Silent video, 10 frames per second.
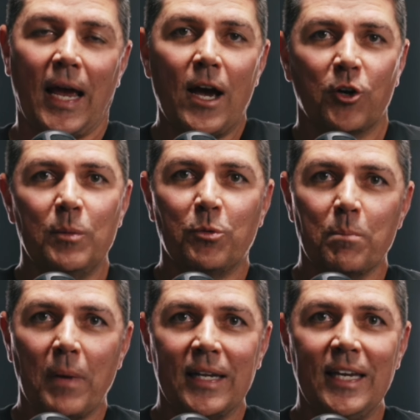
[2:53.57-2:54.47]
How can you put
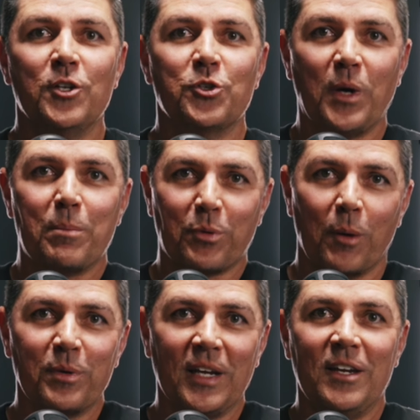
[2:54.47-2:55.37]
money into a
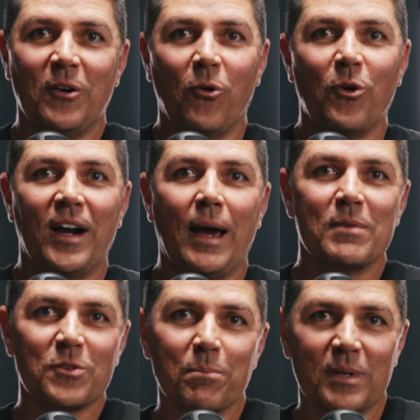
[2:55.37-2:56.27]
property or an
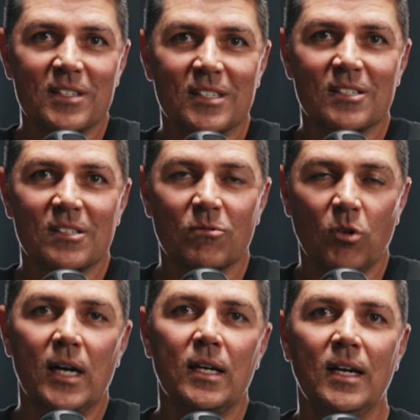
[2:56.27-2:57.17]
Amazon business, right?